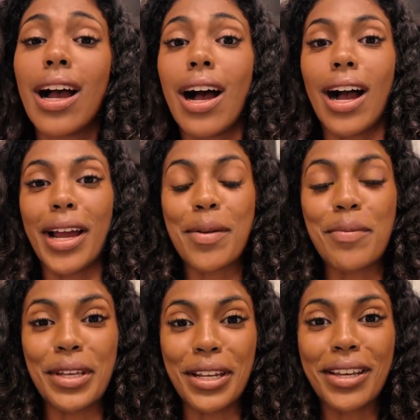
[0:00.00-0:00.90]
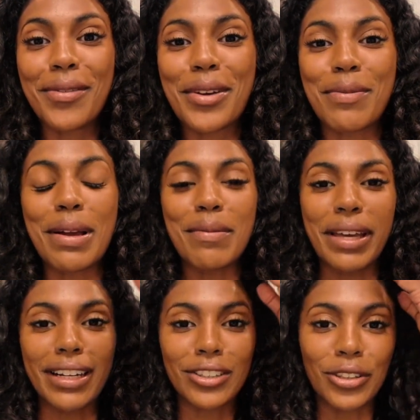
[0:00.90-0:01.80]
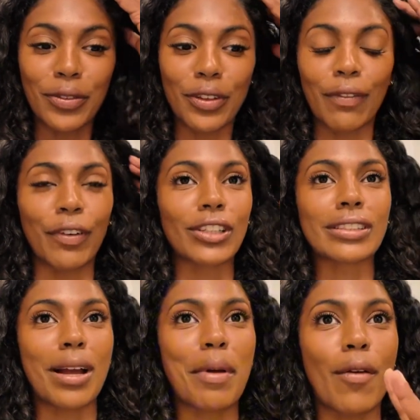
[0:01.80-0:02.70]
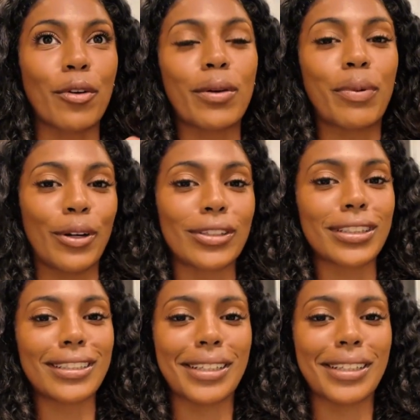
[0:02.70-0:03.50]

I am meeting with my manager for the first time ever in person.